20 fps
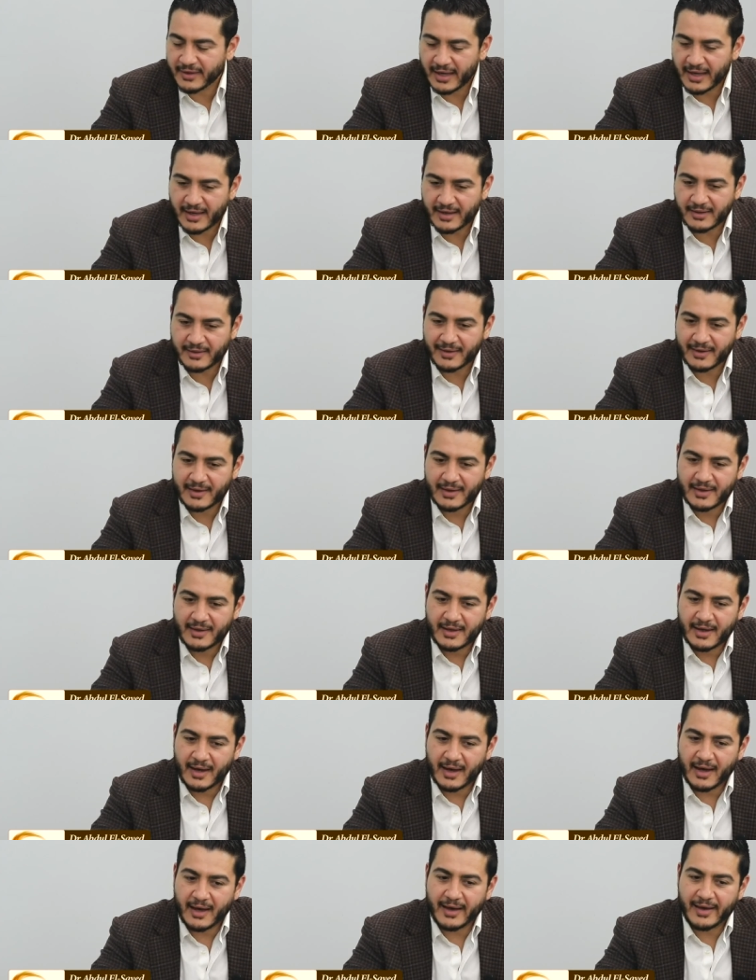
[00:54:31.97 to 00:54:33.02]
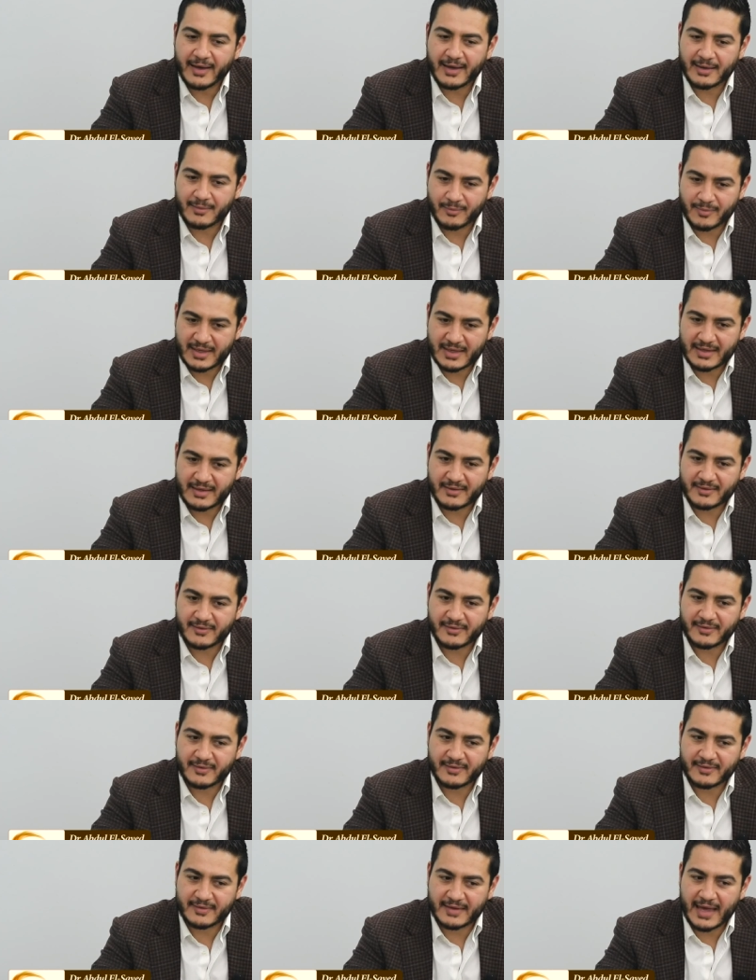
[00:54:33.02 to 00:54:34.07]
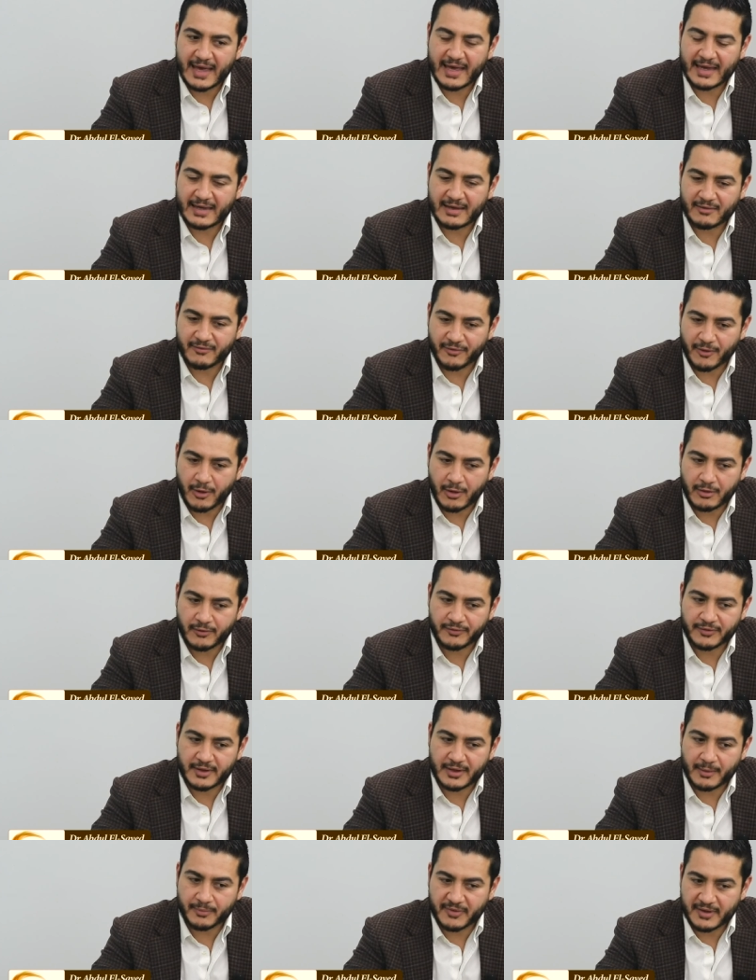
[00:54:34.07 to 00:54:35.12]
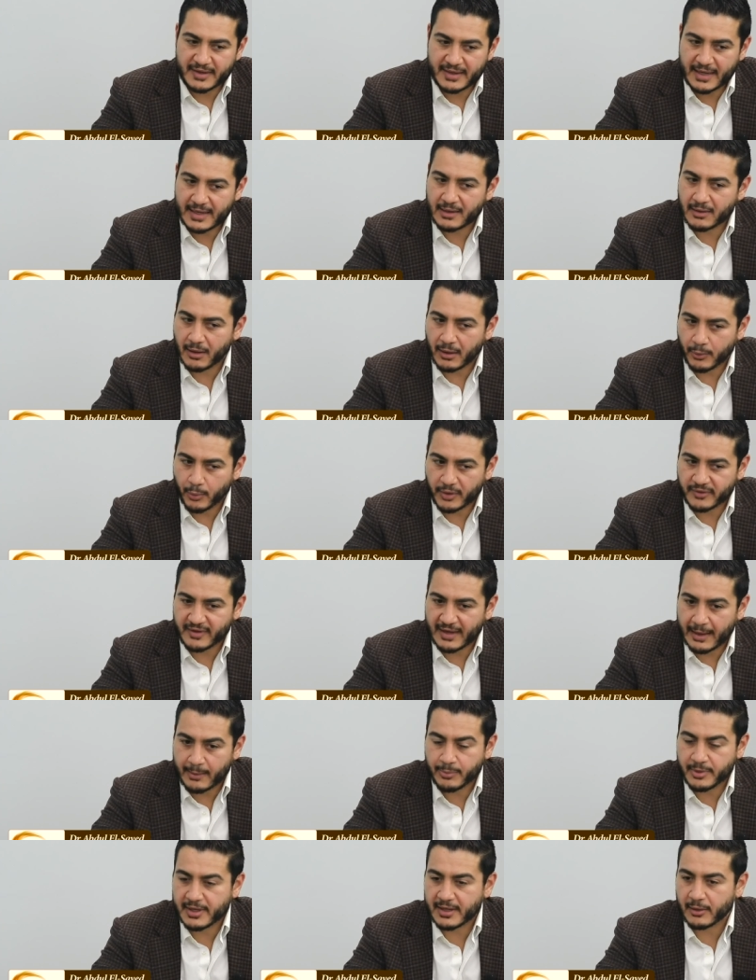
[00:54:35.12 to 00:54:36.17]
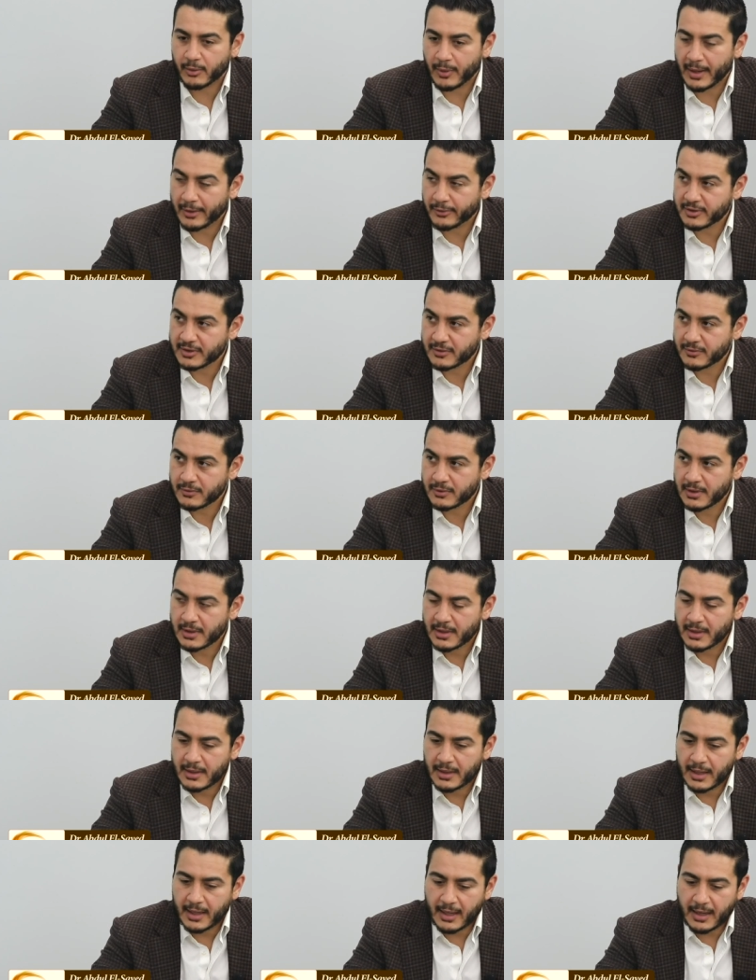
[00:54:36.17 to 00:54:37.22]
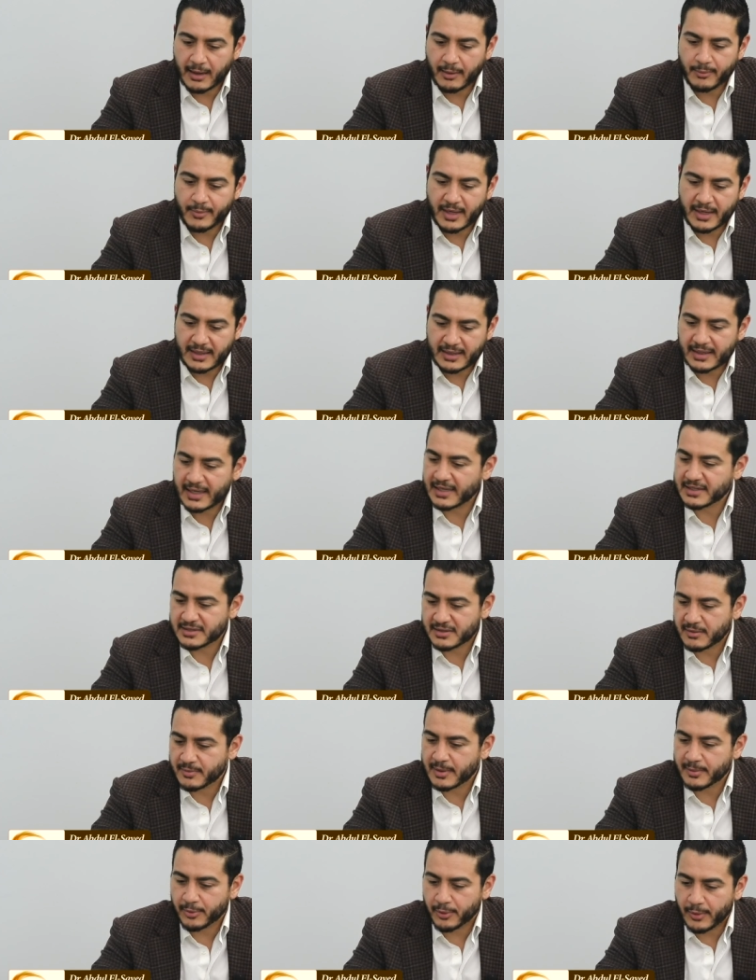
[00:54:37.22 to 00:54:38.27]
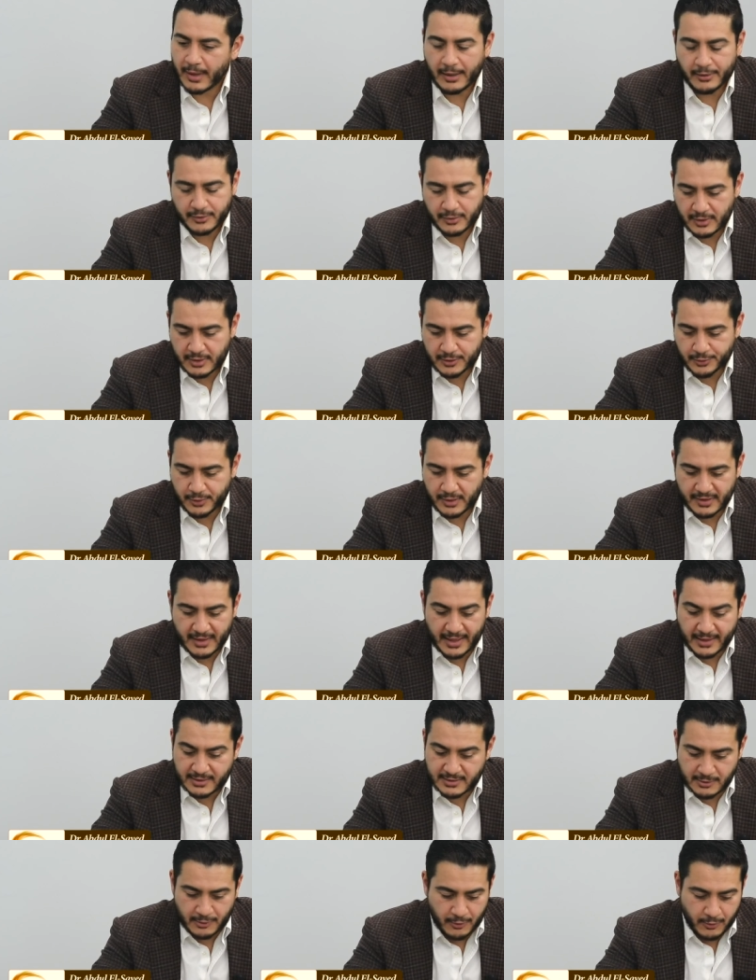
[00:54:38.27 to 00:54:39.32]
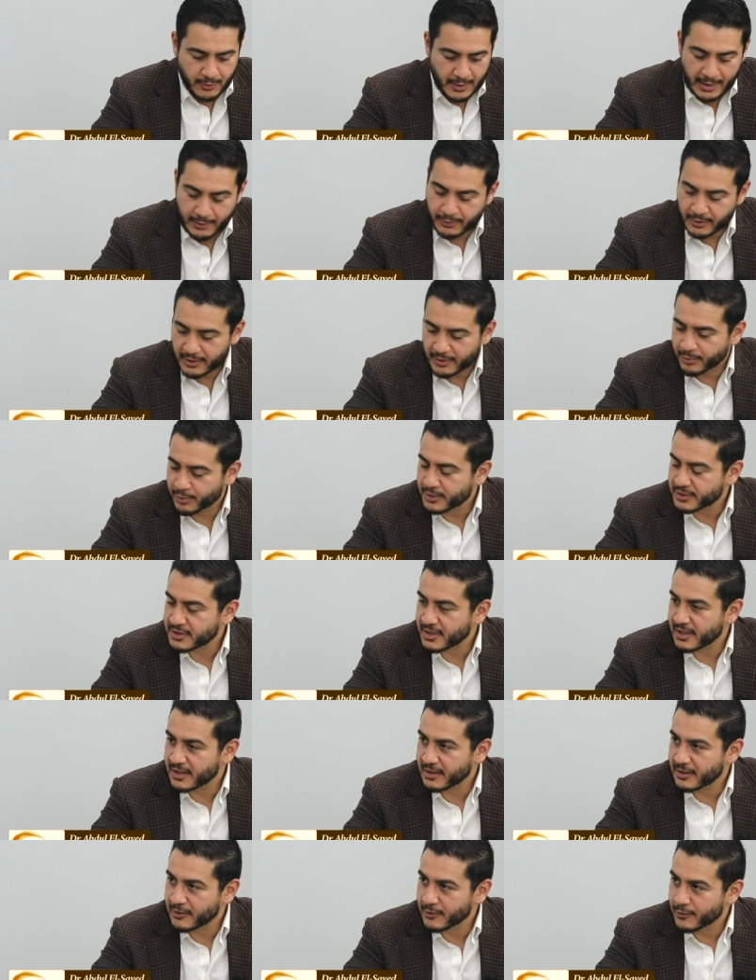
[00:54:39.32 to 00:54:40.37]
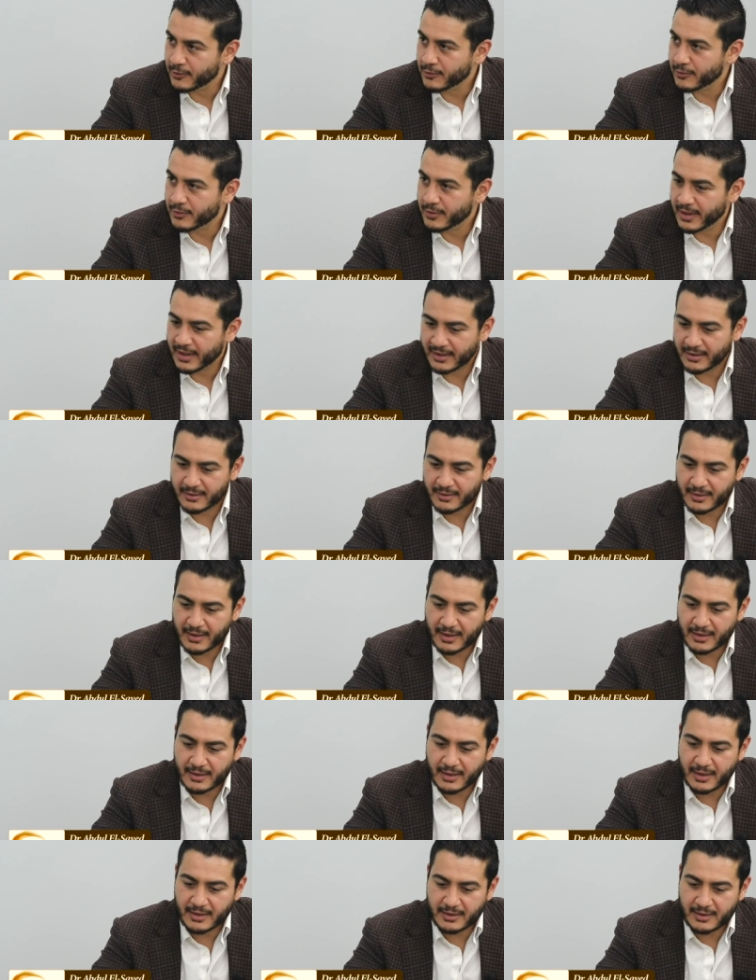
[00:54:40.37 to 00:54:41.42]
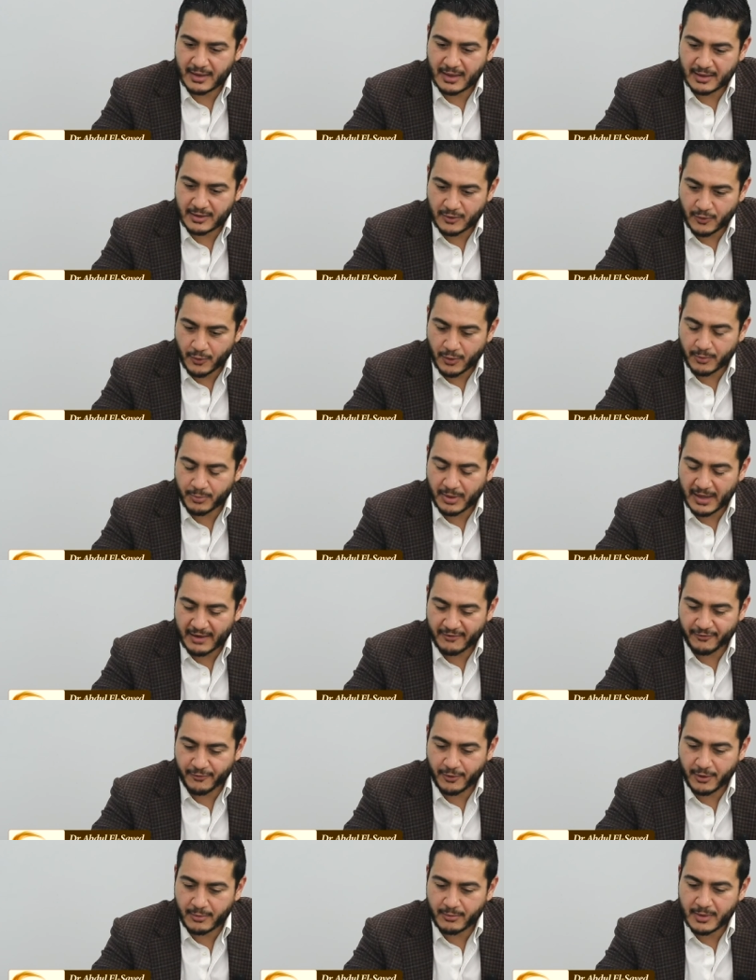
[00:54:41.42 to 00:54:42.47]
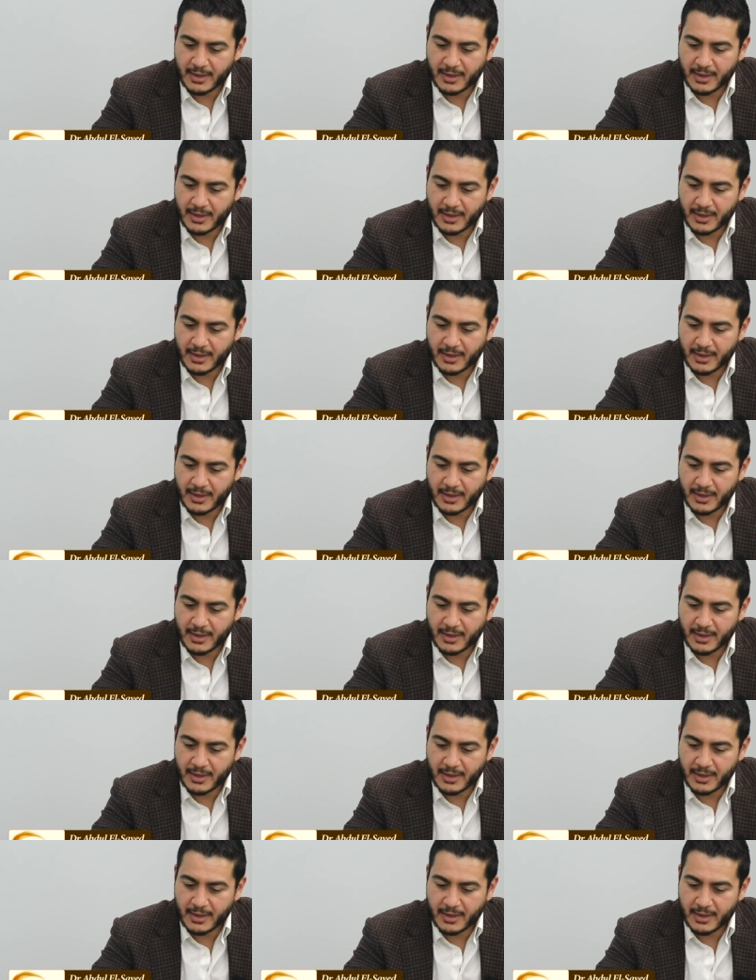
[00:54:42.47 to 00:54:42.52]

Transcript: And it means staying involved and up to date on what's happening around you, and engaging the people around you and doing that. So I really appreciate you and your platform.